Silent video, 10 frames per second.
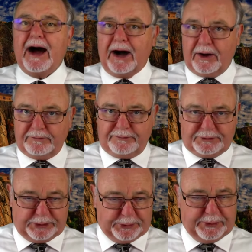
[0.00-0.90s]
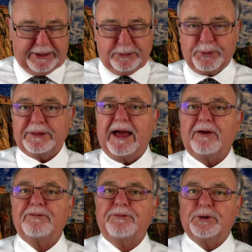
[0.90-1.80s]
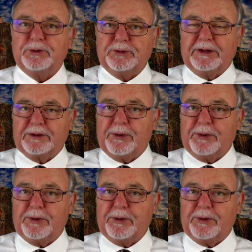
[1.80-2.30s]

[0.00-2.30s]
of doing without food and